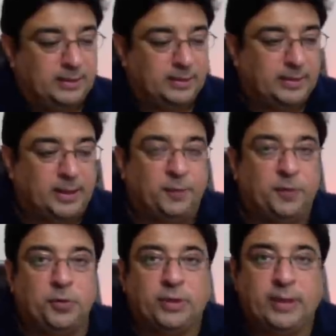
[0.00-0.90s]
that if
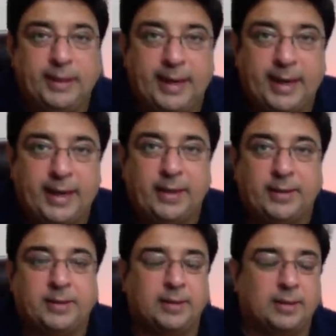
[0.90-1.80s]
you
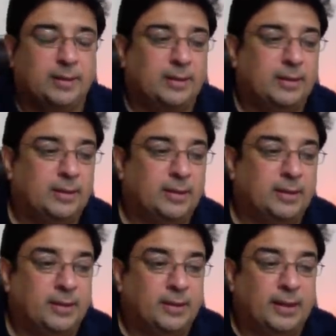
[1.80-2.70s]
create
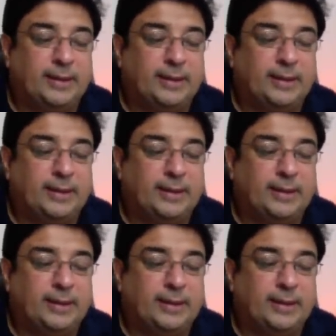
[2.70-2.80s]
a